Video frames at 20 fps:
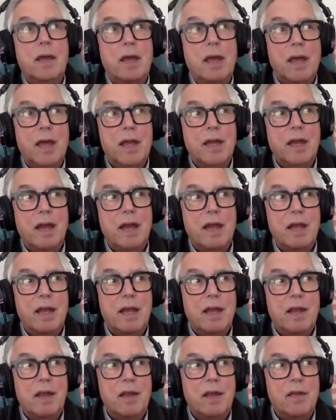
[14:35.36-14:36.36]
and
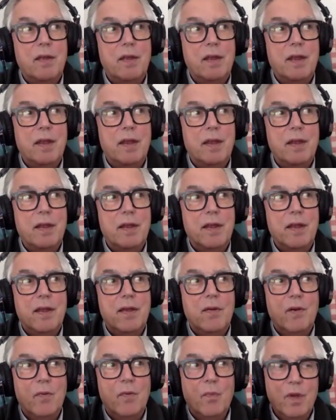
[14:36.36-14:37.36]

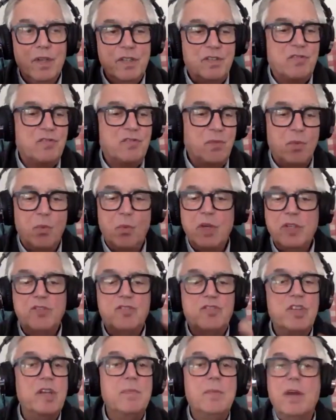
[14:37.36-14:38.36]
we we
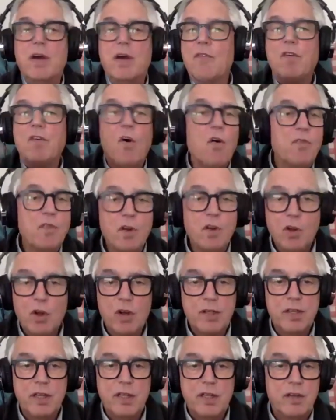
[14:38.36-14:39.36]
seem to have
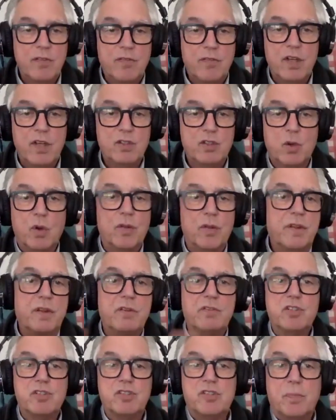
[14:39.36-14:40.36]
overlooked the individual.
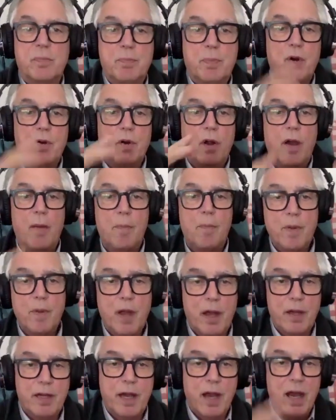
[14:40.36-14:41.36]
They're just a per, a,
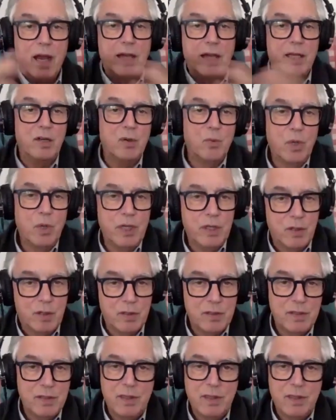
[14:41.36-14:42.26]
a cog in a wheel.